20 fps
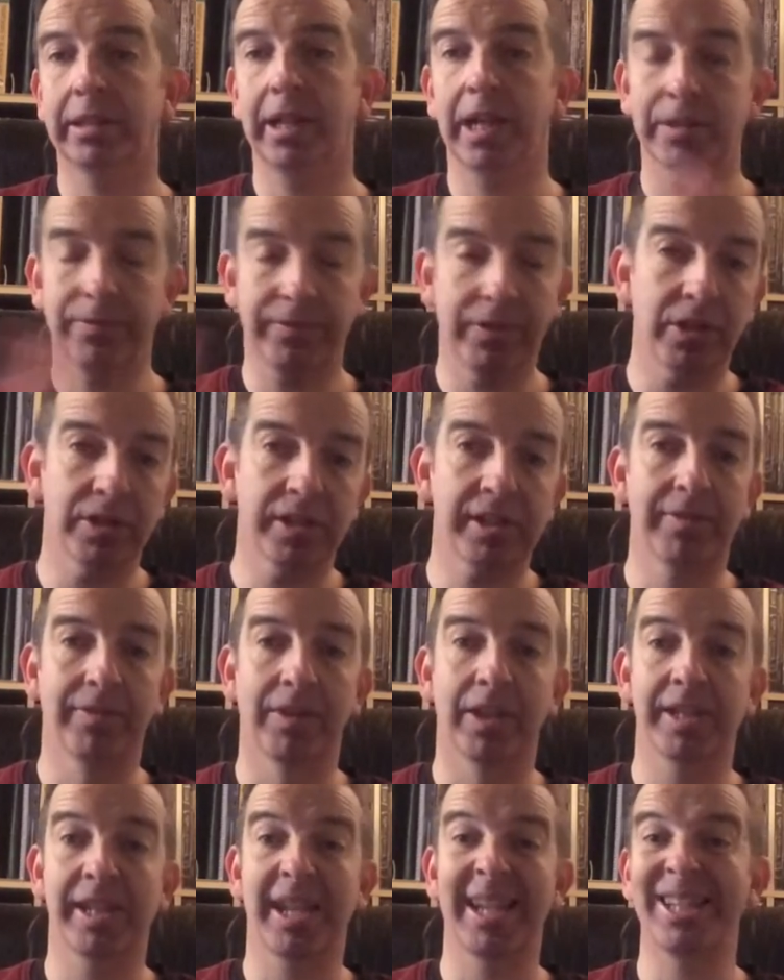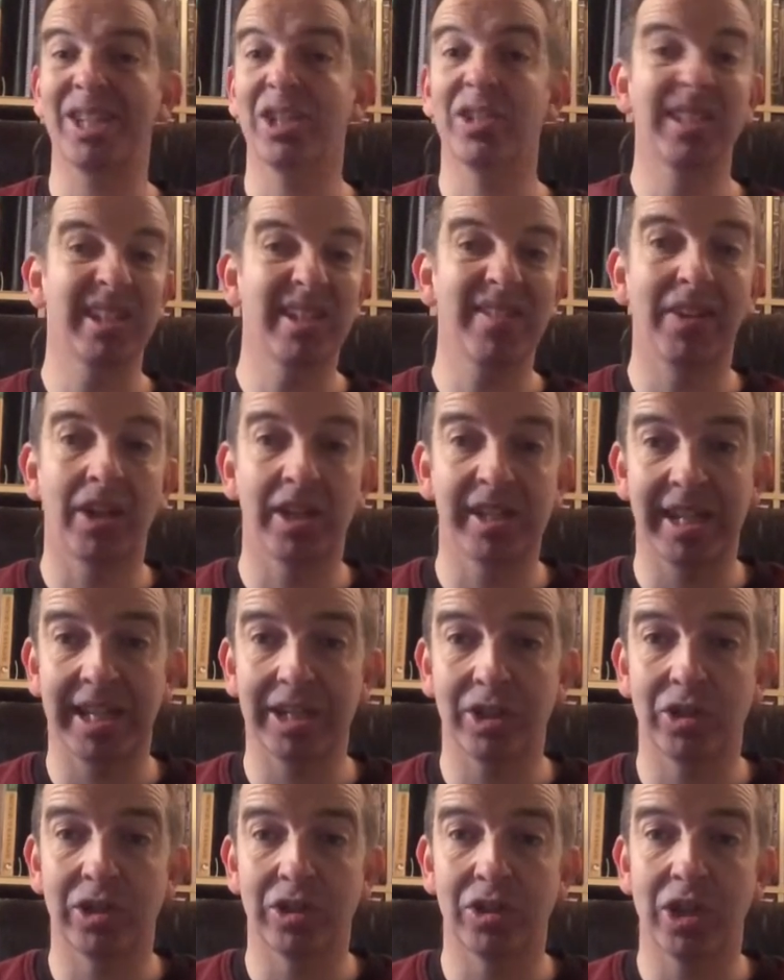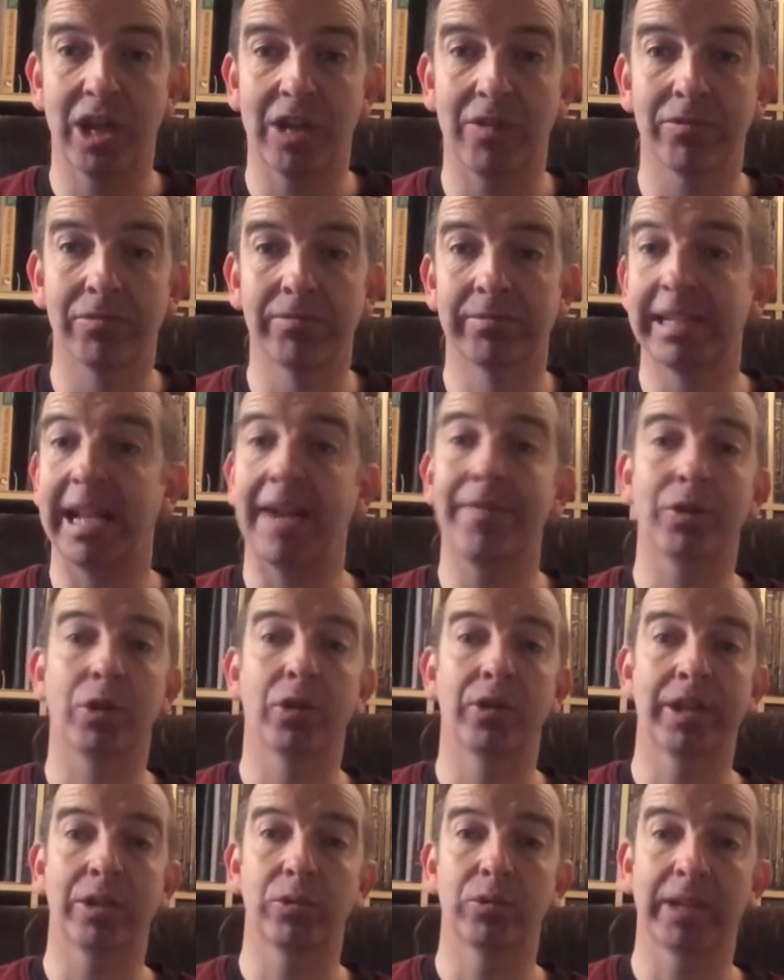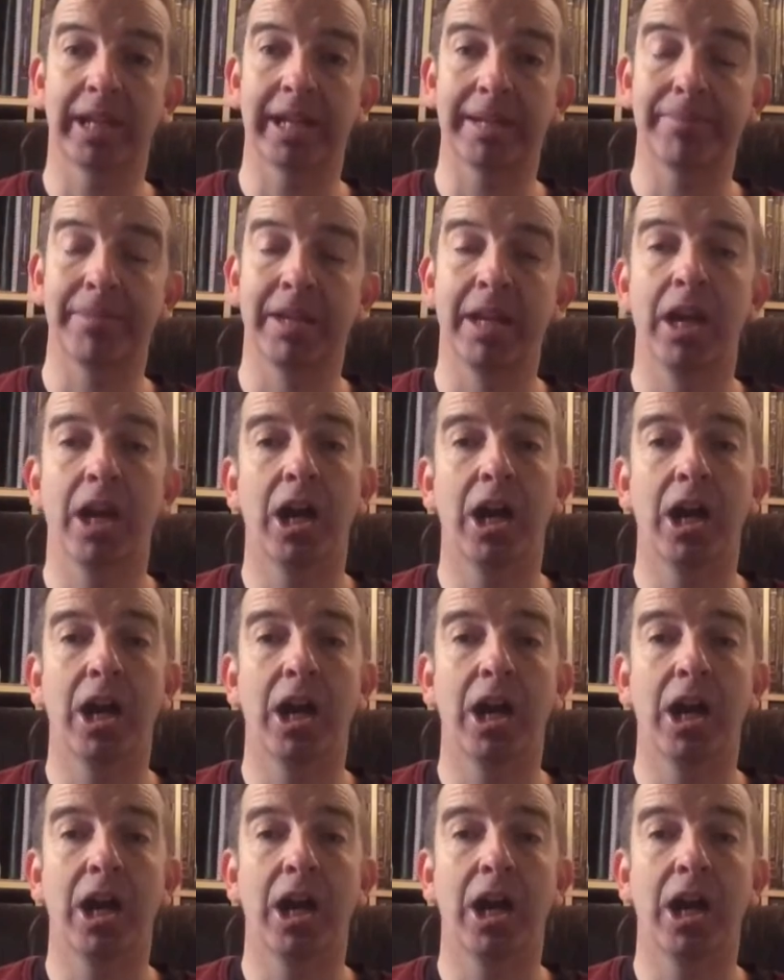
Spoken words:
advanced civilization in general, the Avalon Hill game.